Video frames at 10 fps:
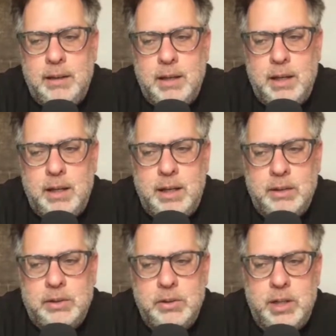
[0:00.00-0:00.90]

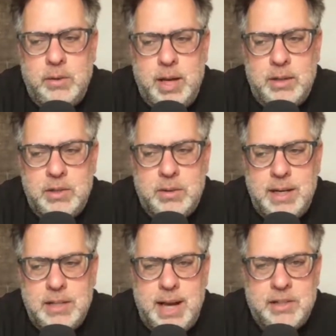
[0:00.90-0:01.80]
including around the
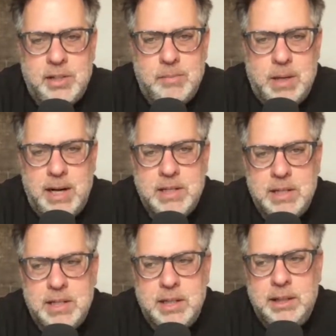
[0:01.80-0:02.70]
transaction
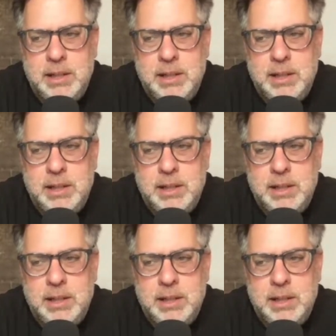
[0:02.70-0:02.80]
processing,